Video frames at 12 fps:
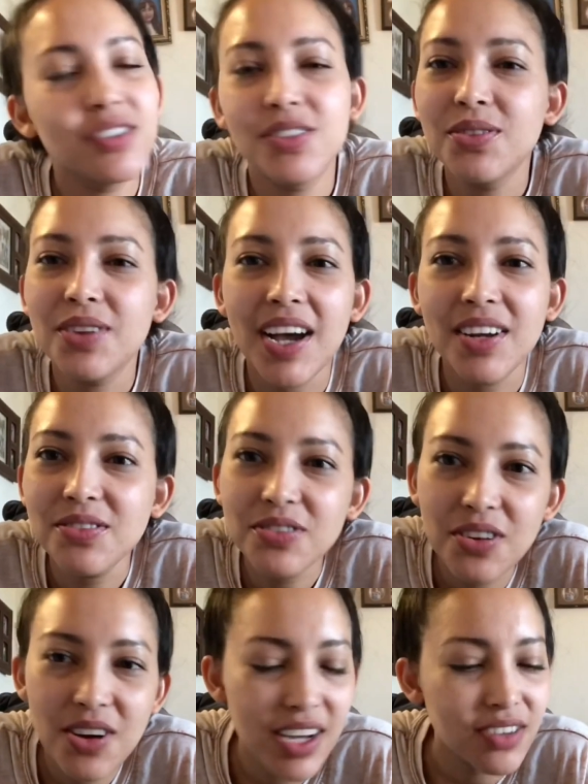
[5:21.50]
dude, I
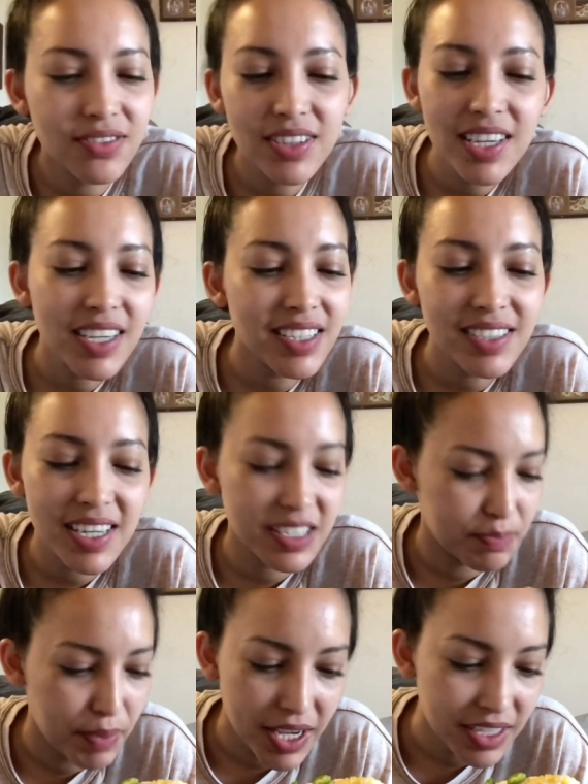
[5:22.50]
don't know. I don't think it's
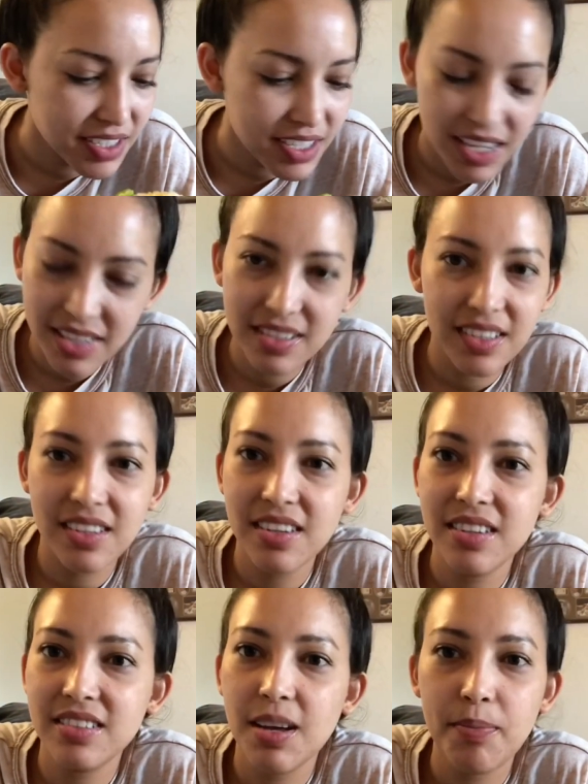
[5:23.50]
as spicy as
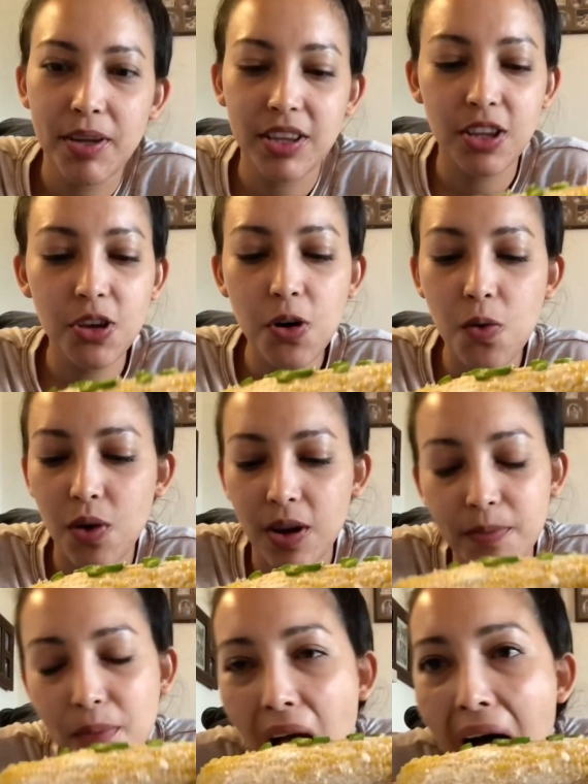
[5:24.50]
the tapatio
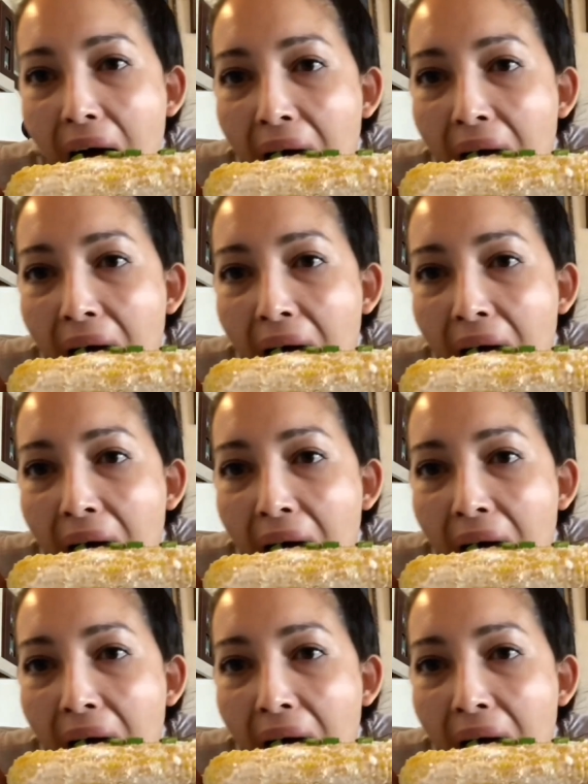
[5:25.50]
one.